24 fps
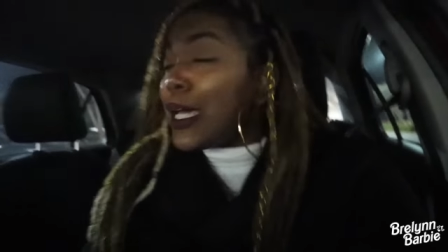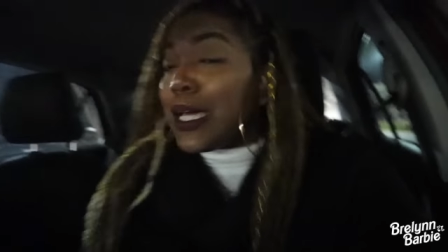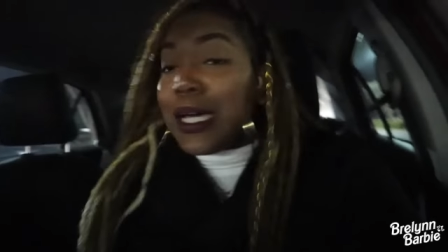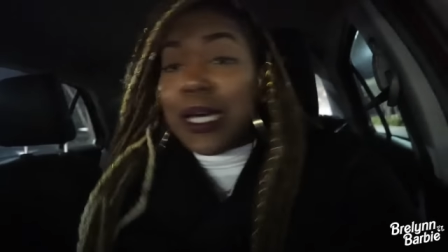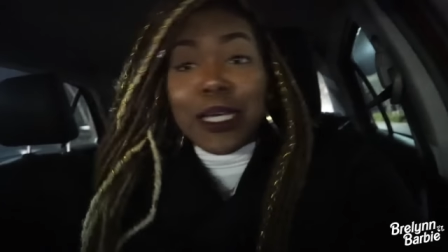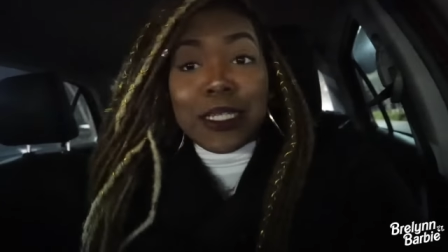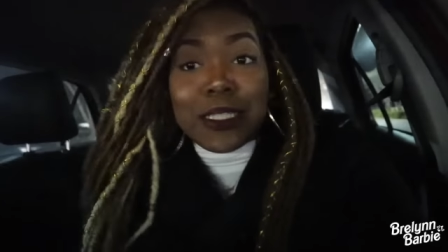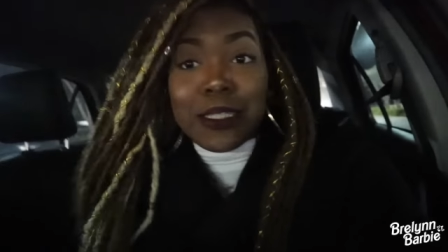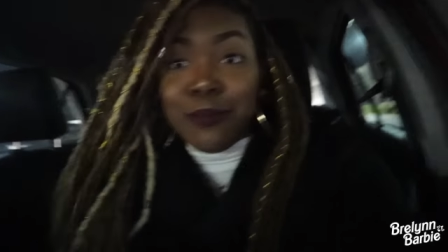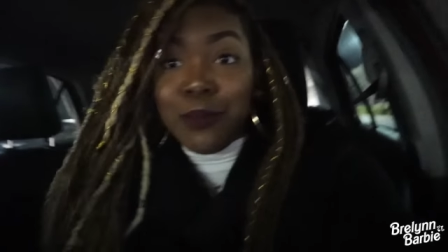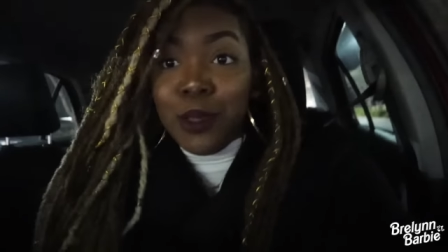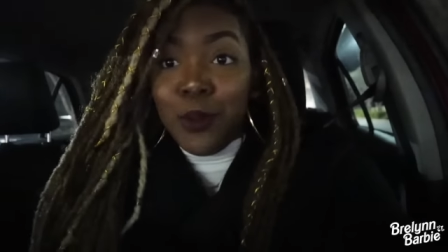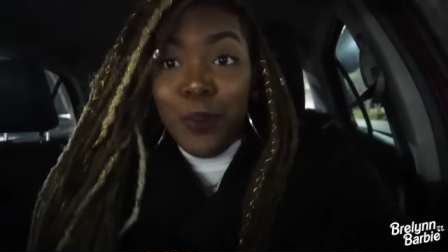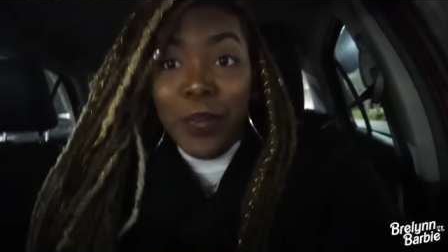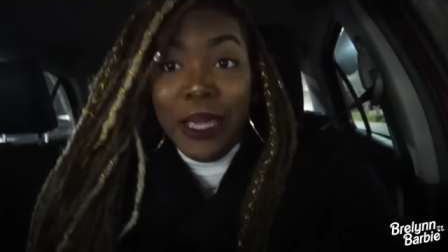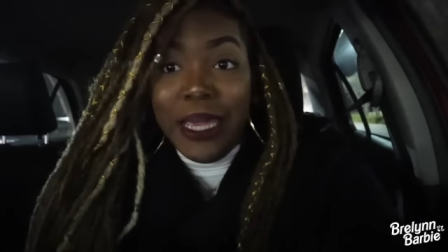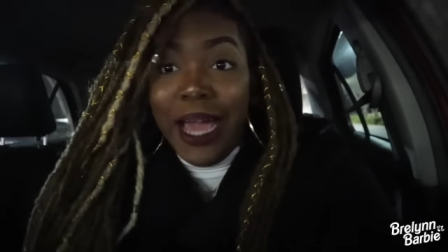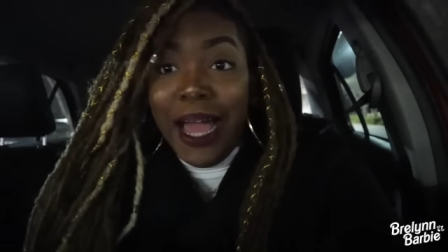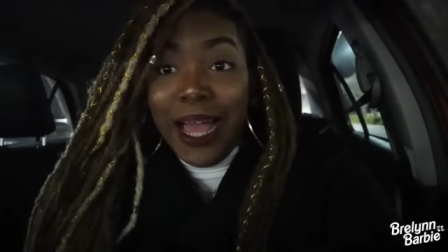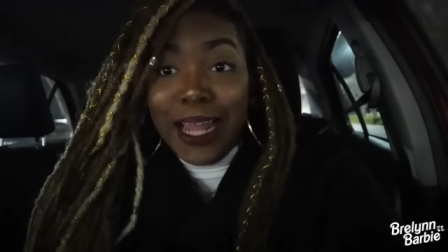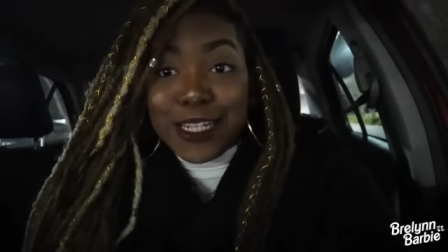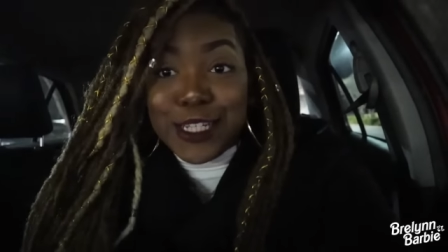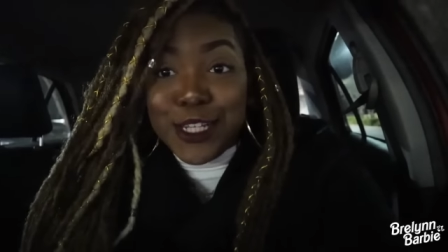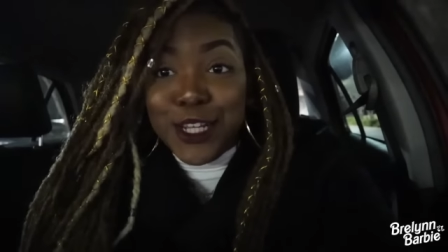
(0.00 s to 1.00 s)
because I mean, we
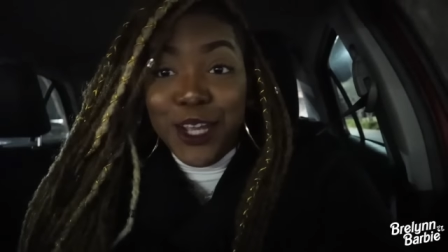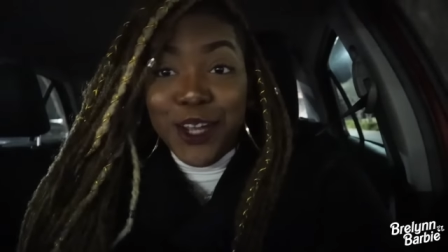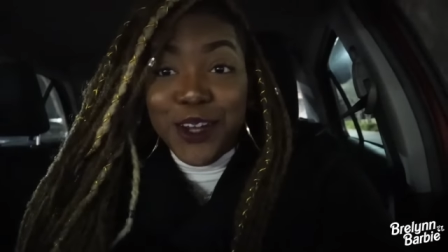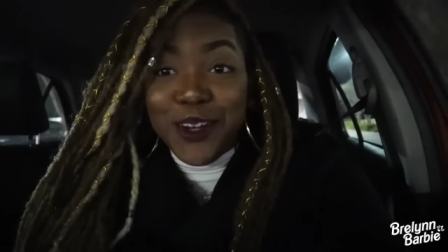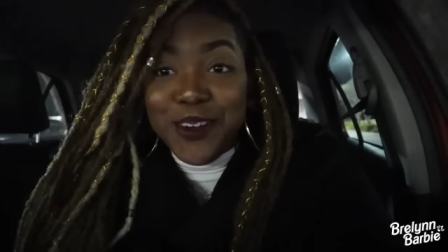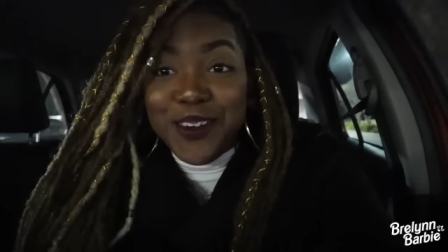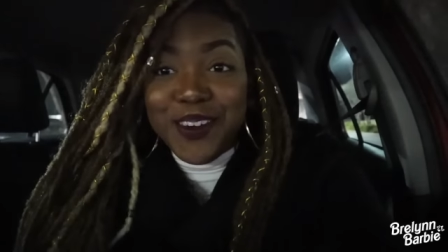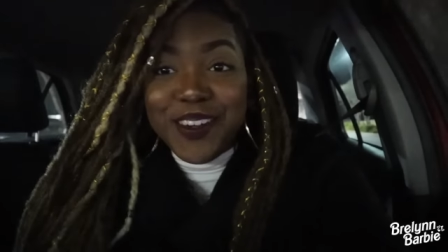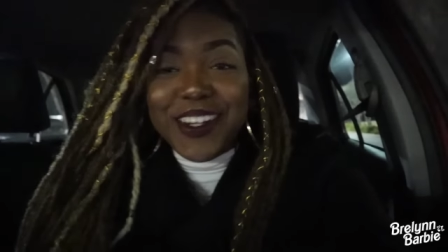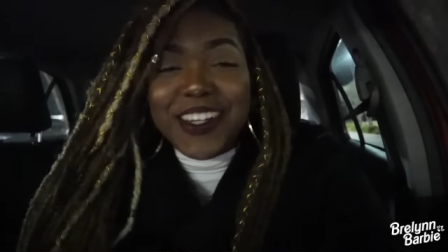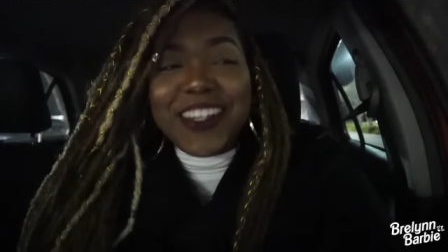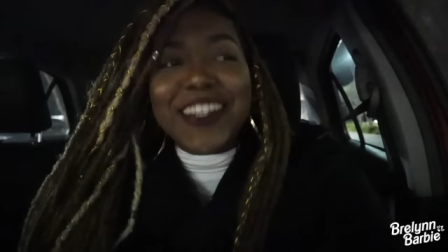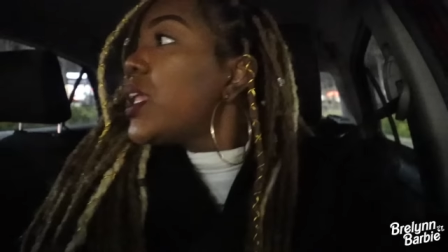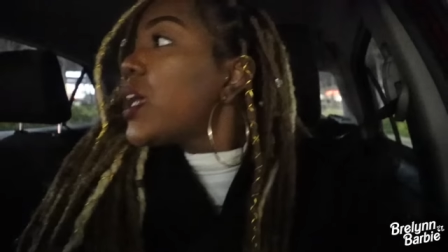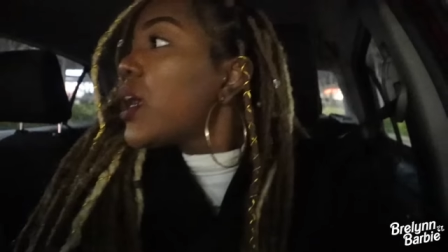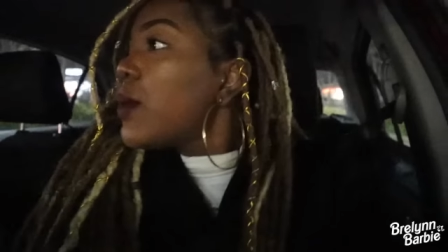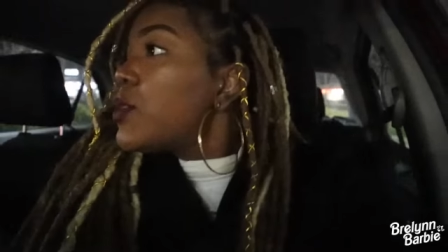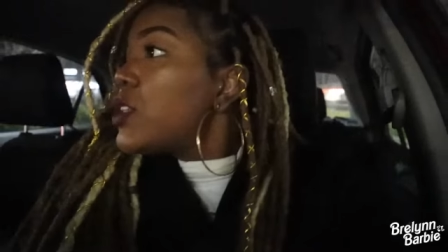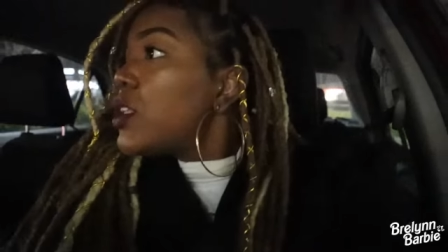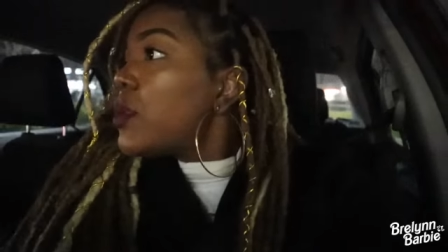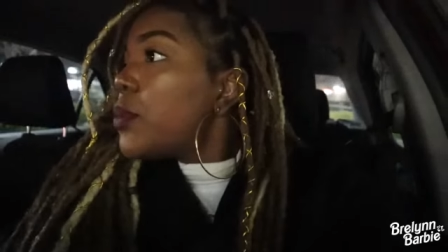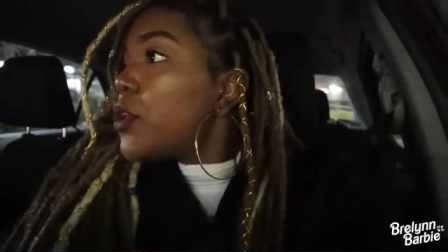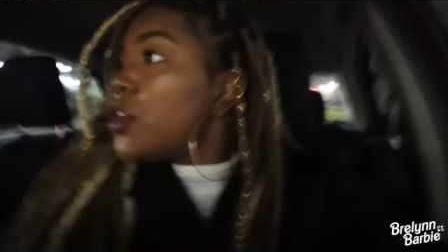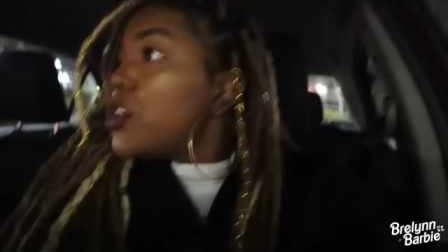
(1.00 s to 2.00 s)
got to. Pulling
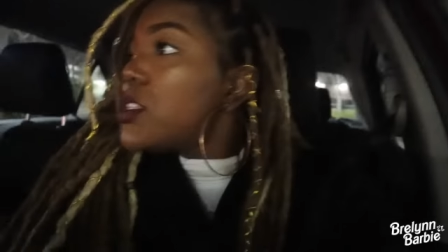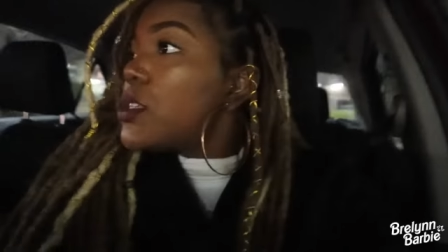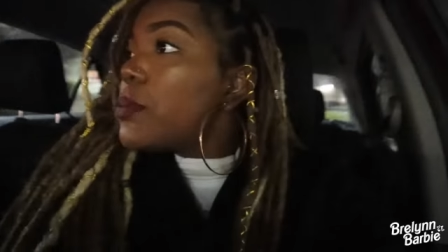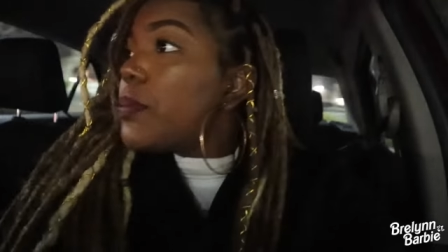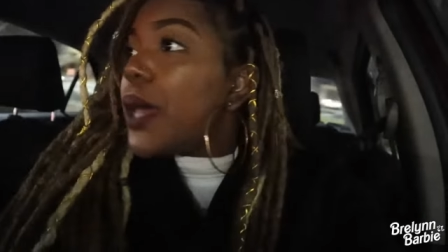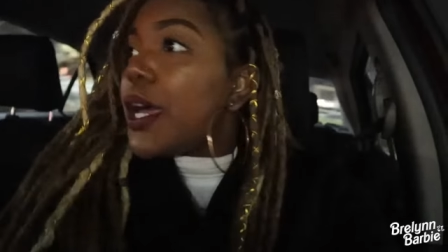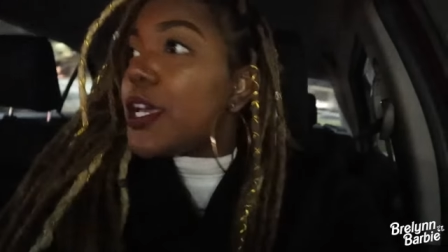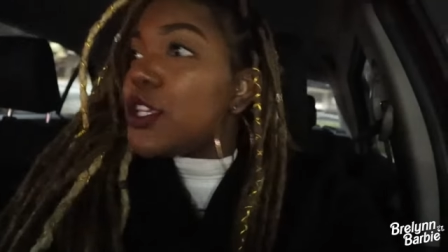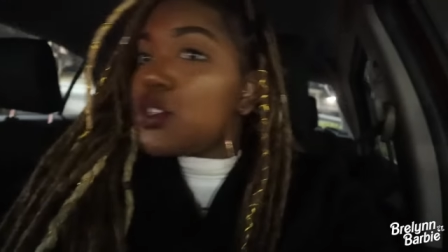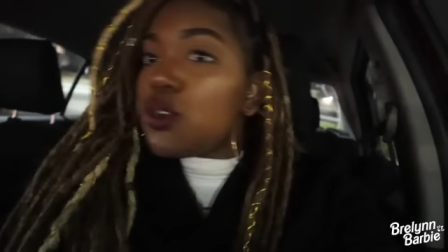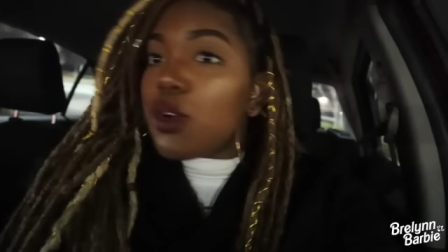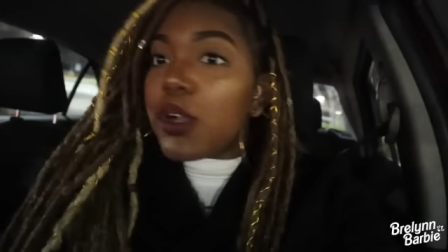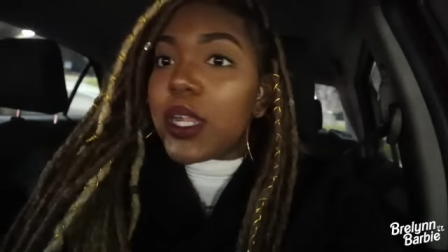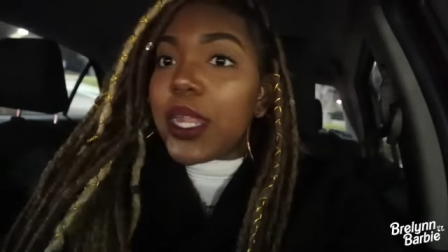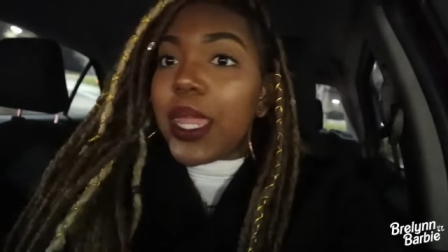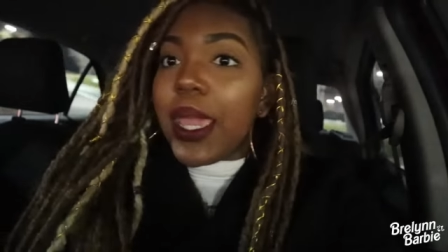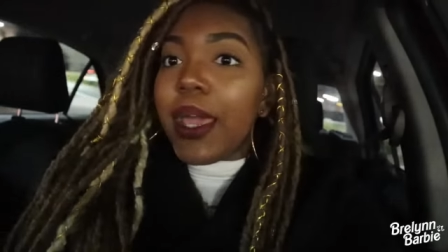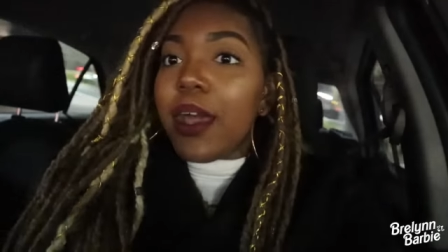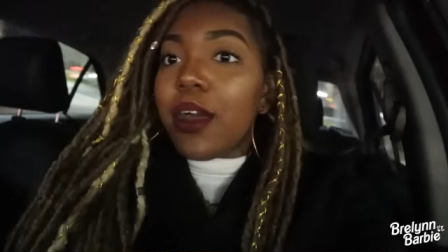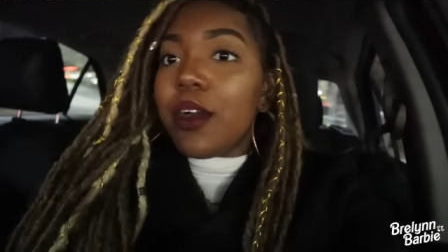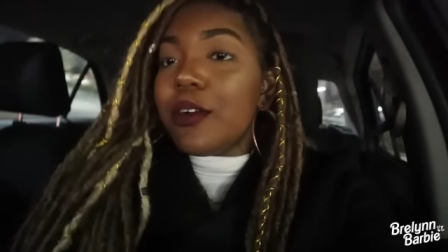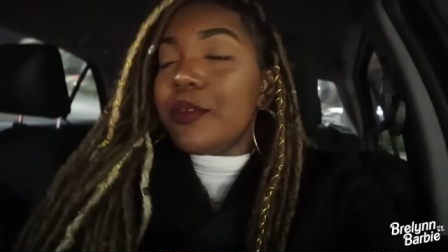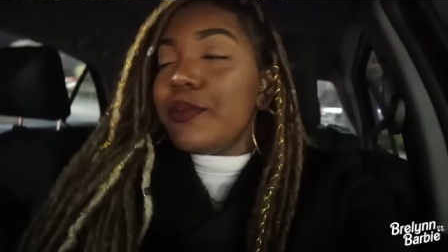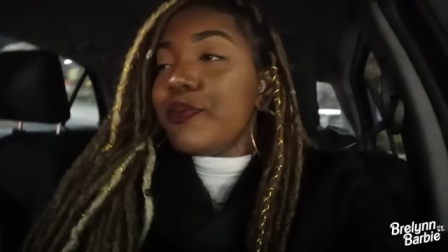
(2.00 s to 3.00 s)
up to the beauty supply store
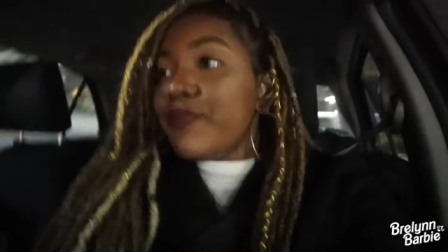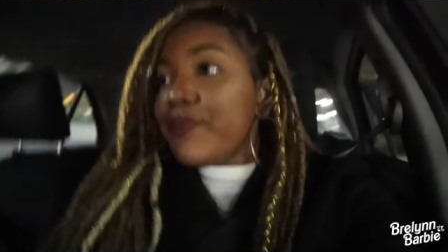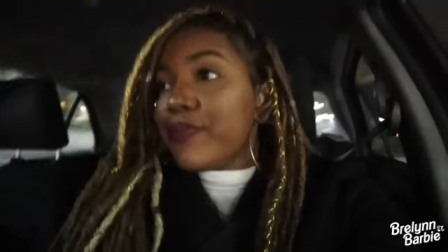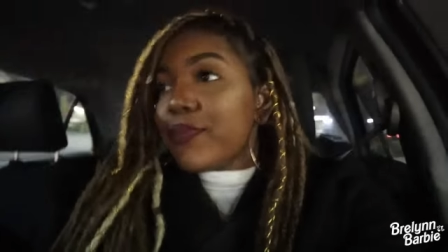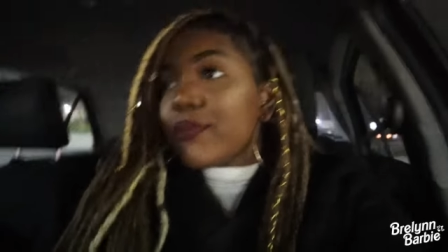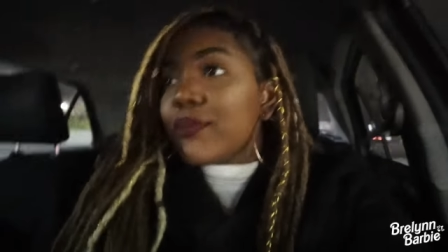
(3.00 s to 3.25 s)
now.